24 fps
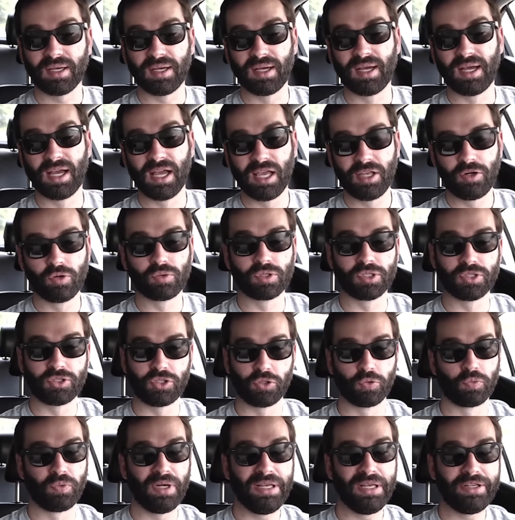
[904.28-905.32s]
uh, in order
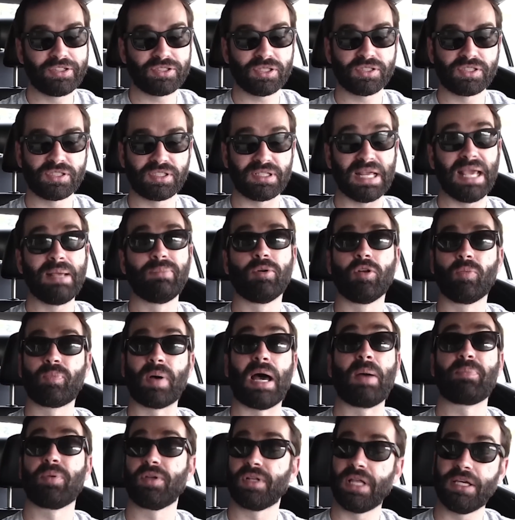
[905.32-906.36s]
to reach stable
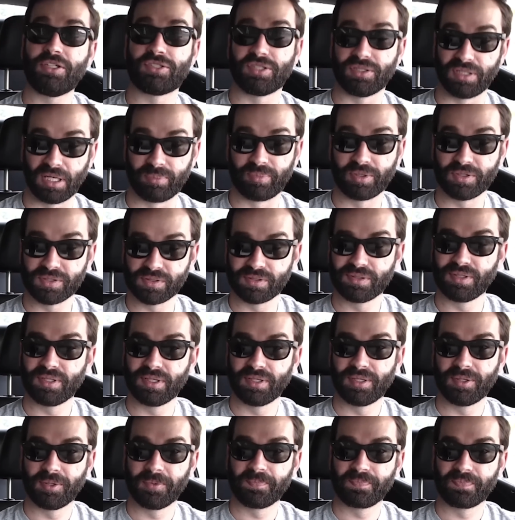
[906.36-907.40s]
population numbers.
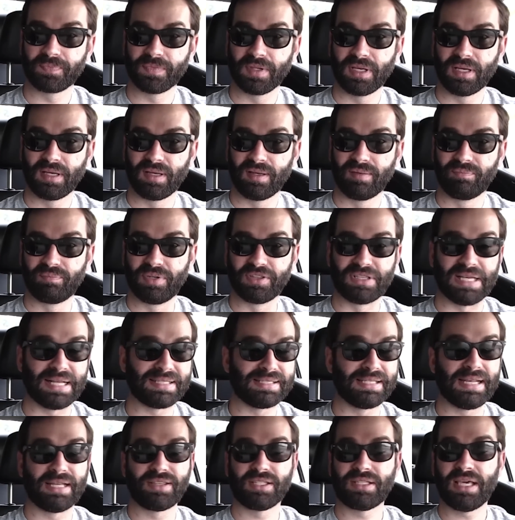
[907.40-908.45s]
But
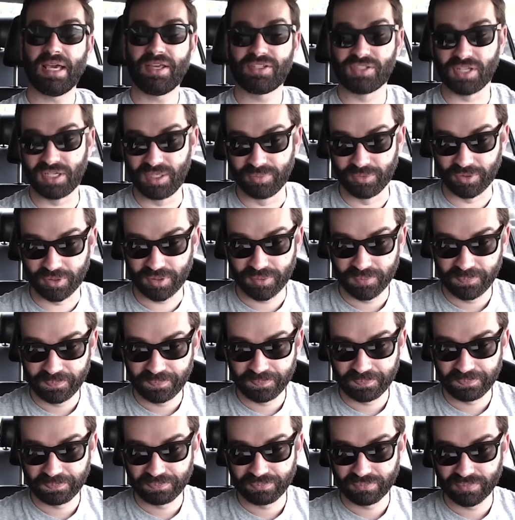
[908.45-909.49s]
that's not the case anymore.
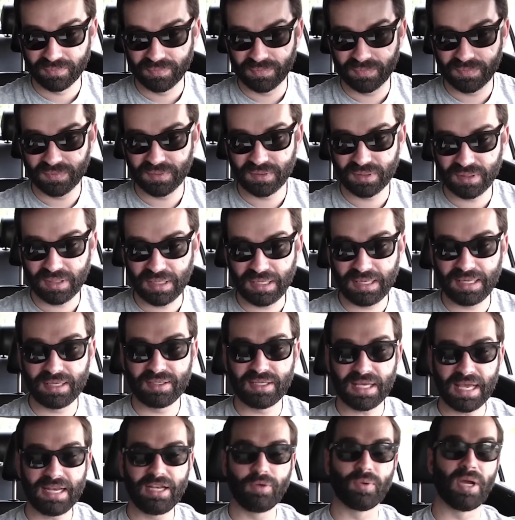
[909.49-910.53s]

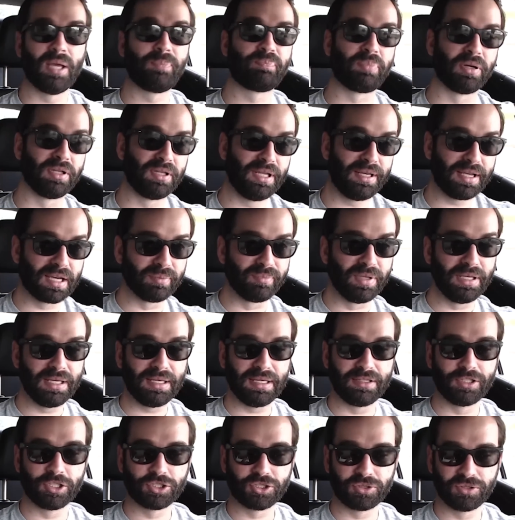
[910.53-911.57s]
And anyway, polygamy
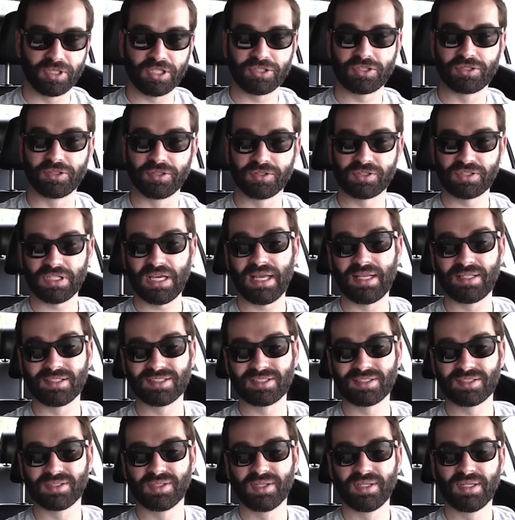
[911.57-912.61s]
in the traditional
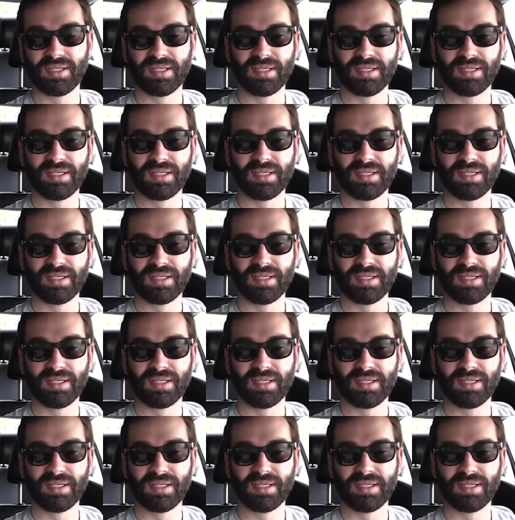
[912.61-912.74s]
sense